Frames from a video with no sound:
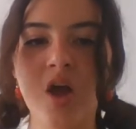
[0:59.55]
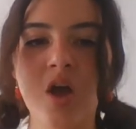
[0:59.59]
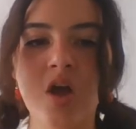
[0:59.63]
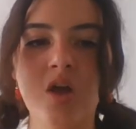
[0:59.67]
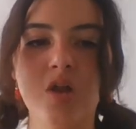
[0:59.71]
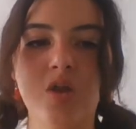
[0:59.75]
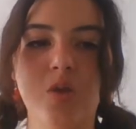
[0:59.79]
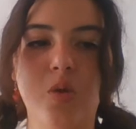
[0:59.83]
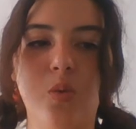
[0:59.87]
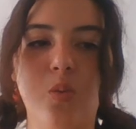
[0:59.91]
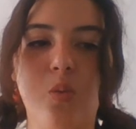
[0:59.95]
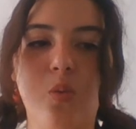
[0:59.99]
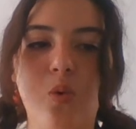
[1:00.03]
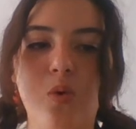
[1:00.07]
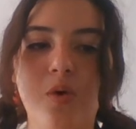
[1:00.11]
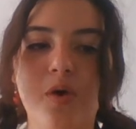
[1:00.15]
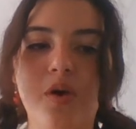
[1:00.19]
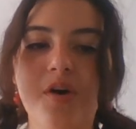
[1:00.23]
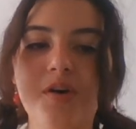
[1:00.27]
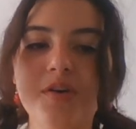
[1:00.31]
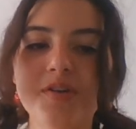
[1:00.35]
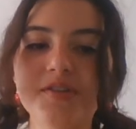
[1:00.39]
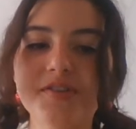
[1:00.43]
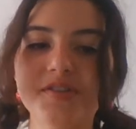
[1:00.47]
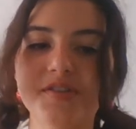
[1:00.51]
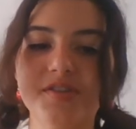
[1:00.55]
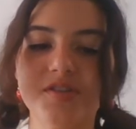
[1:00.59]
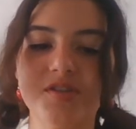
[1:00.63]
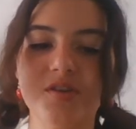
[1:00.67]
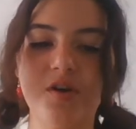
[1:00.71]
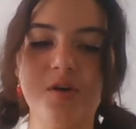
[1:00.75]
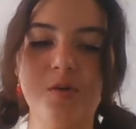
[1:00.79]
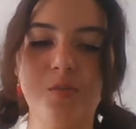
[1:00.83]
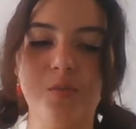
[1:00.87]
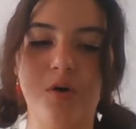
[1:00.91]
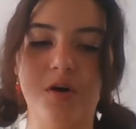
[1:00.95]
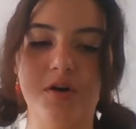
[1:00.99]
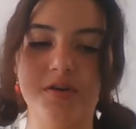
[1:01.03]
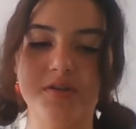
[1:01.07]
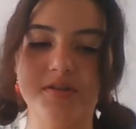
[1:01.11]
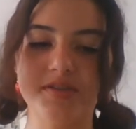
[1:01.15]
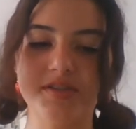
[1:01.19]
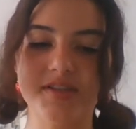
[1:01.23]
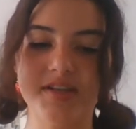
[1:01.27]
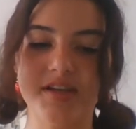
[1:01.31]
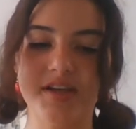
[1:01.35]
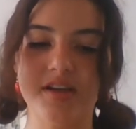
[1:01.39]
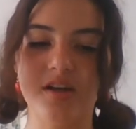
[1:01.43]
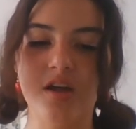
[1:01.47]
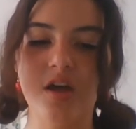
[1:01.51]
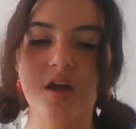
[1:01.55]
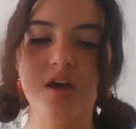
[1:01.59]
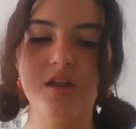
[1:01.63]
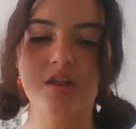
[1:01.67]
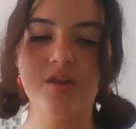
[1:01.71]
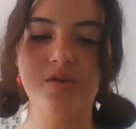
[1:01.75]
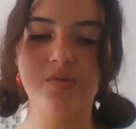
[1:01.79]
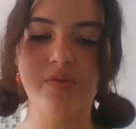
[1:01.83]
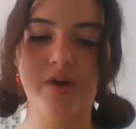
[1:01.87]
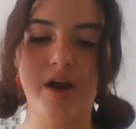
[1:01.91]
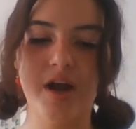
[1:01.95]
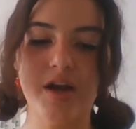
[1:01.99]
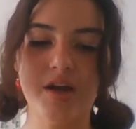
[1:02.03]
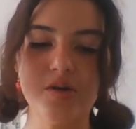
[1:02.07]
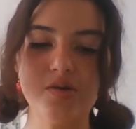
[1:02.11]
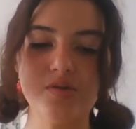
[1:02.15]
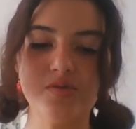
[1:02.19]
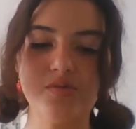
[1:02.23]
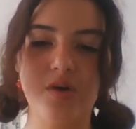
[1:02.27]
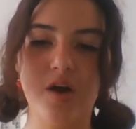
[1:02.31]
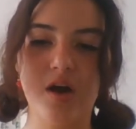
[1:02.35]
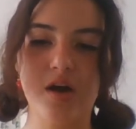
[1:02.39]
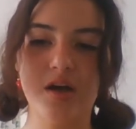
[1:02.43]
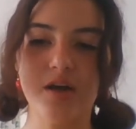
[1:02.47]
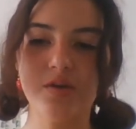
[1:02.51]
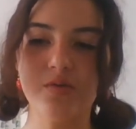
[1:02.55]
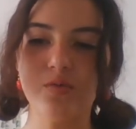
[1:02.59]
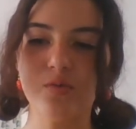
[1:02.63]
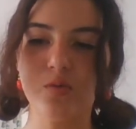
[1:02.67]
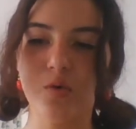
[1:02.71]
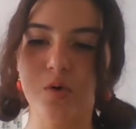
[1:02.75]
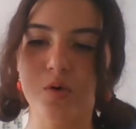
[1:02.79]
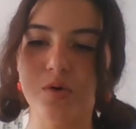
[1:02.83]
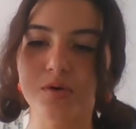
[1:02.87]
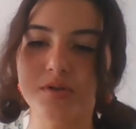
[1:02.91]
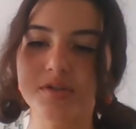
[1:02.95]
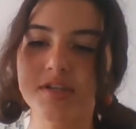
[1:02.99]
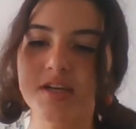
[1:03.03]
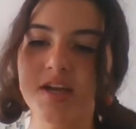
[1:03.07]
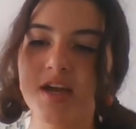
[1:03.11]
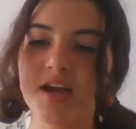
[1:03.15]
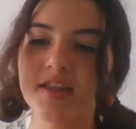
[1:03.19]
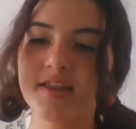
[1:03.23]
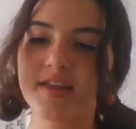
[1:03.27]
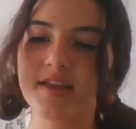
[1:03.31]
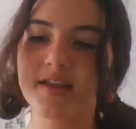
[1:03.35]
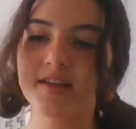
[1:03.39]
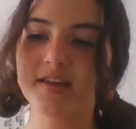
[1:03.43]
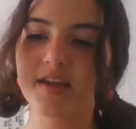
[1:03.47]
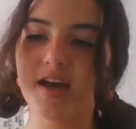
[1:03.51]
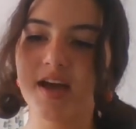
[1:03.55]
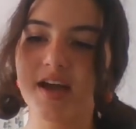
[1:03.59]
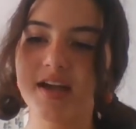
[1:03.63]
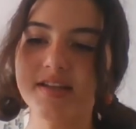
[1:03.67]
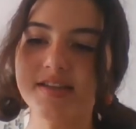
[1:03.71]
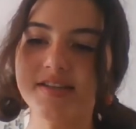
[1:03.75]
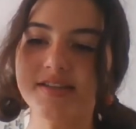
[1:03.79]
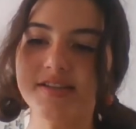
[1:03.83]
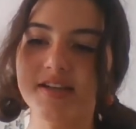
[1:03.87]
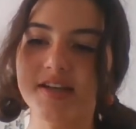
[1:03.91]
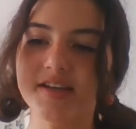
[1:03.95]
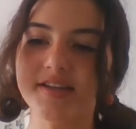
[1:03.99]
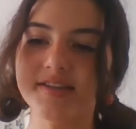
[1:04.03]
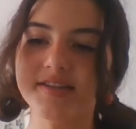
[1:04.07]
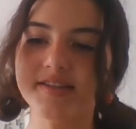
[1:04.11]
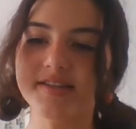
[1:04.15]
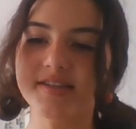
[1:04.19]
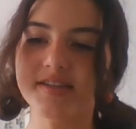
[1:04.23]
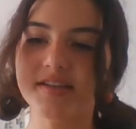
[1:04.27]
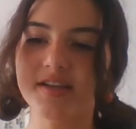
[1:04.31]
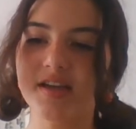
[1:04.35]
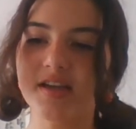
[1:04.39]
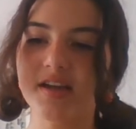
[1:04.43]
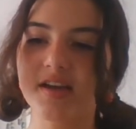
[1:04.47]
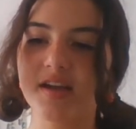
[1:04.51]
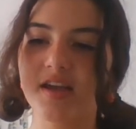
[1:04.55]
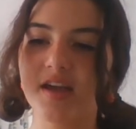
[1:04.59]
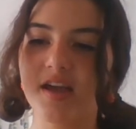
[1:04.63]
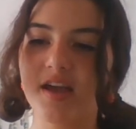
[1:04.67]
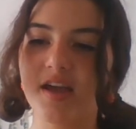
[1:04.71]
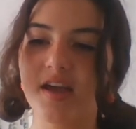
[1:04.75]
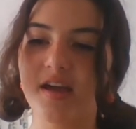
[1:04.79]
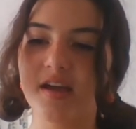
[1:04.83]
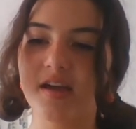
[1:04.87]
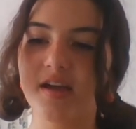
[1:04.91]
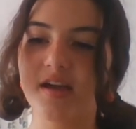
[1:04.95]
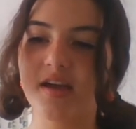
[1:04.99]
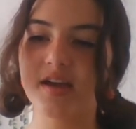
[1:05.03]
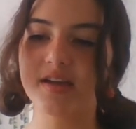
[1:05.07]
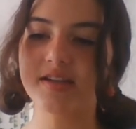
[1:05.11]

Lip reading: The warthogs start waltzing, the rhinos rock and rolled, the lions danced in a